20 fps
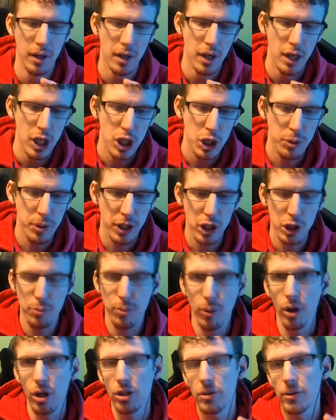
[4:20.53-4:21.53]
Speaking of
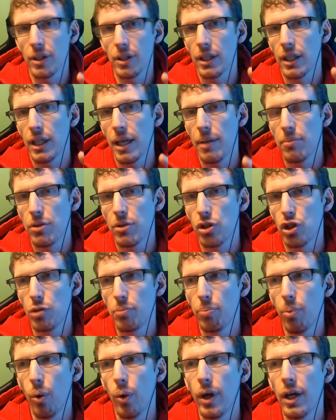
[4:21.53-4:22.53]
spoilers, I'm going to keep the
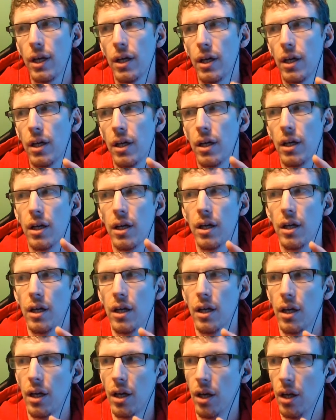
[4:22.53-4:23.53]
spoiler
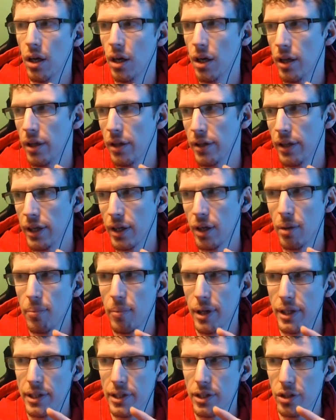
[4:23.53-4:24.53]
alert thing on
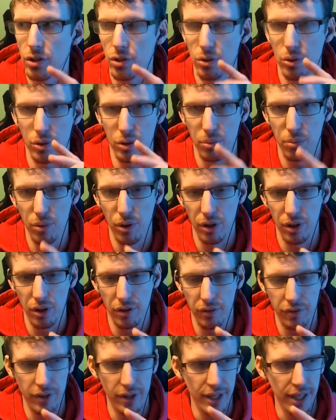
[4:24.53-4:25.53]
my Discord and whatnot
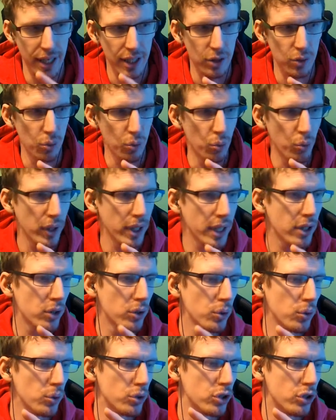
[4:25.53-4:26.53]
for the next week
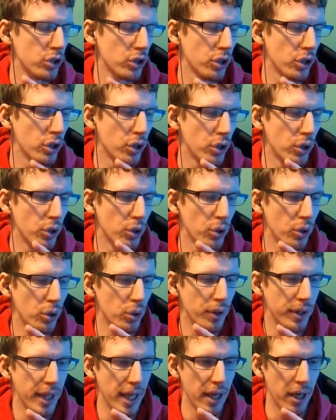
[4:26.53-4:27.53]
or two.
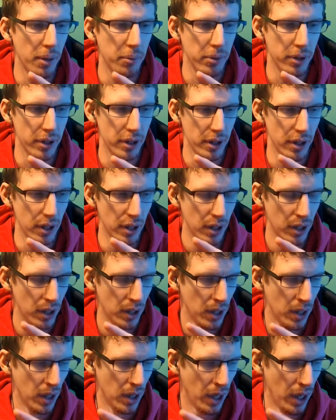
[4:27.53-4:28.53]
Then I'm going to
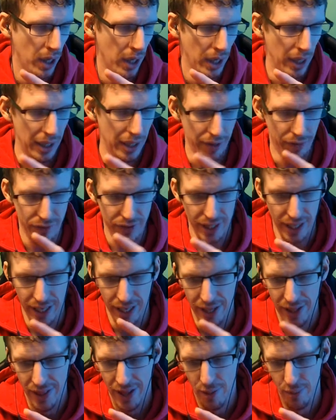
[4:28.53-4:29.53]
lift it,
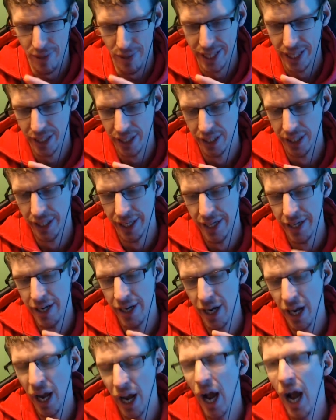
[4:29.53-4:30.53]
and then we can
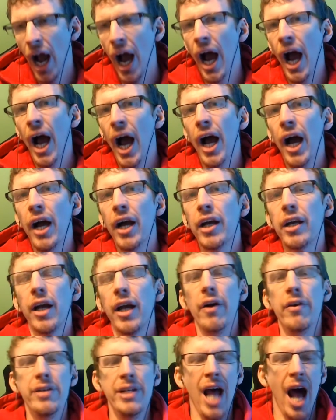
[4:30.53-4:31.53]

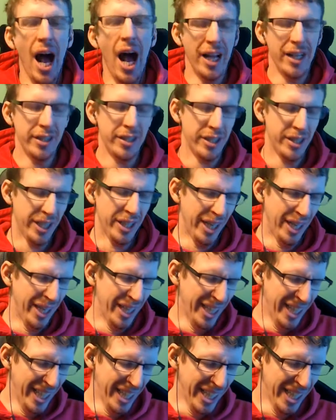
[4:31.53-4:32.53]
go nuts
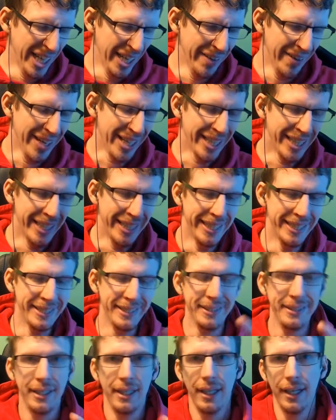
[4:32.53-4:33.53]

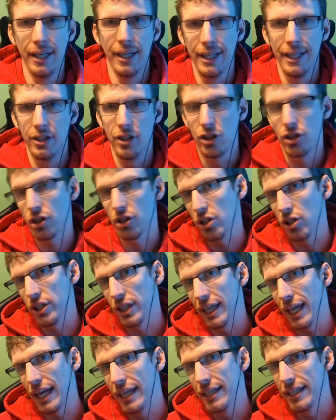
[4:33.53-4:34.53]
in discussing
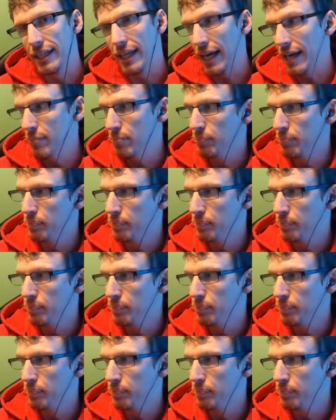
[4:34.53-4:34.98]
Endgame.